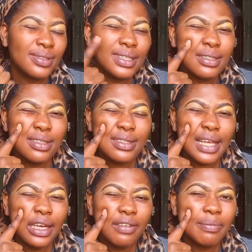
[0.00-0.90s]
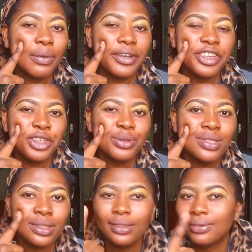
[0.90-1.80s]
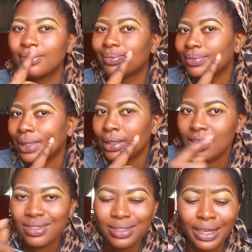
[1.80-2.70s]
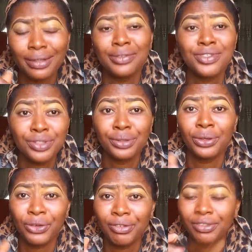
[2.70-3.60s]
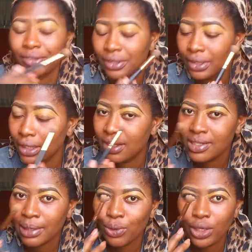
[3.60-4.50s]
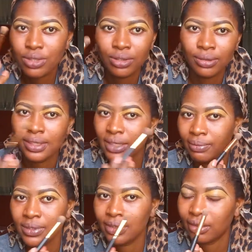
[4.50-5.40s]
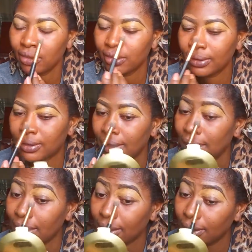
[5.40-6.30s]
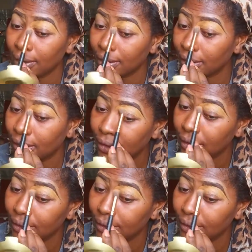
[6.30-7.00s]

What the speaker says: This is kind of more cute, and this is kind of sorrow. So I'm going to do the same thing on the other eye.